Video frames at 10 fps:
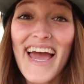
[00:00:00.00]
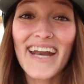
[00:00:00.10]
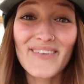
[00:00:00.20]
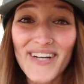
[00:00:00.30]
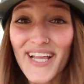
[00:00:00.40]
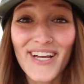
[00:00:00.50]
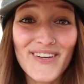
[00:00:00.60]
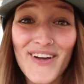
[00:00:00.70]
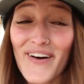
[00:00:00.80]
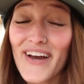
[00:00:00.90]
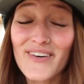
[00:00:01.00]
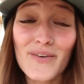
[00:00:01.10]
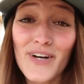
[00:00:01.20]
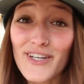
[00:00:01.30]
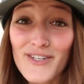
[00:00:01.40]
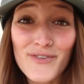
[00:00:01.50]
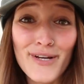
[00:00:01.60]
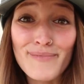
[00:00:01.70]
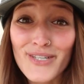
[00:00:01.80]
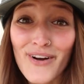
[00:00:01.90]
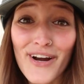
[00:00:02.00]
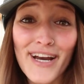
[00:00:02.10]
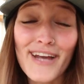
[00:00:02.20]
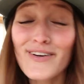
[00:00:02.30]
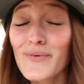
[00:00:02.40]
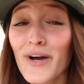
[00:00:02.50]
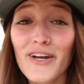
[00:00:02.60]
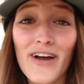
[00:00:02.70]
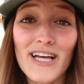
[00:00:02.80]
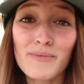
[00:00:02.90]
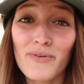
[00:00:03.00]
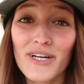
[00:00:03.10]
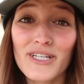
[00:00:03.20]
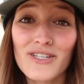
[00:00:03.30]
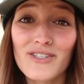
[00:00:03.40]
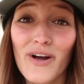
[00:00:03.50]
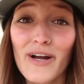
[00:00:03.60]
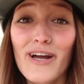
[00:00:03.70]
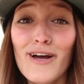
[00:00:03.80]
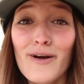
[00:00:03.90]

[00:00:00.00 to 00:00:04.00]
And I want to let you know, I don't know what your dreams are and I don't know what your aspirations are,